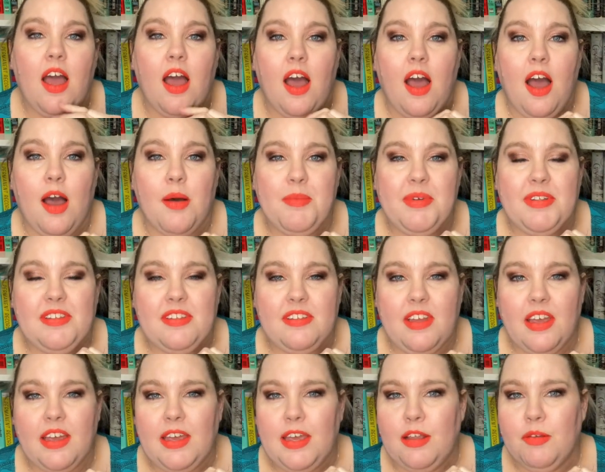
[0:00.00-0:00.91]
Um, it's
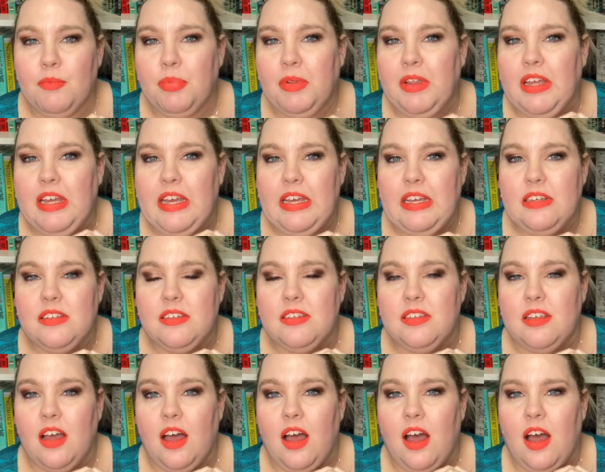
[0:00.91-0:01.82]
taking
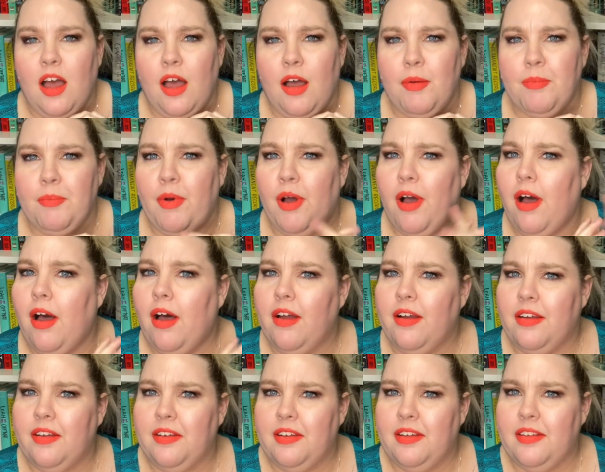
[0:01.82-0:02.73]
place um,
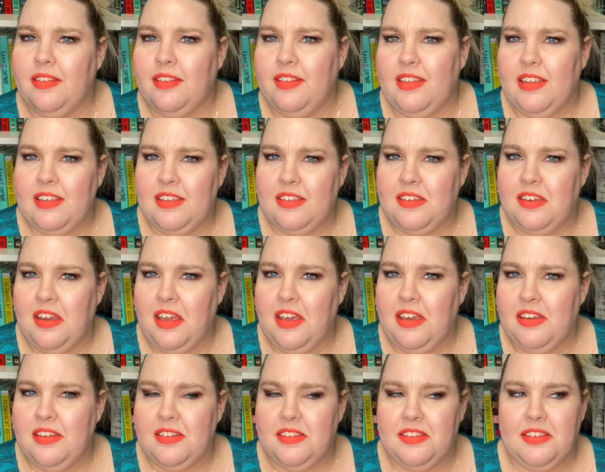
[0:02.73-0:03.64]
on this
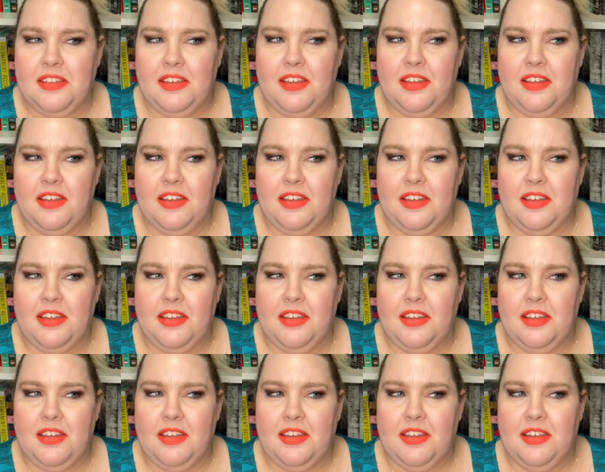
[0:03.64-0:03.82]
date.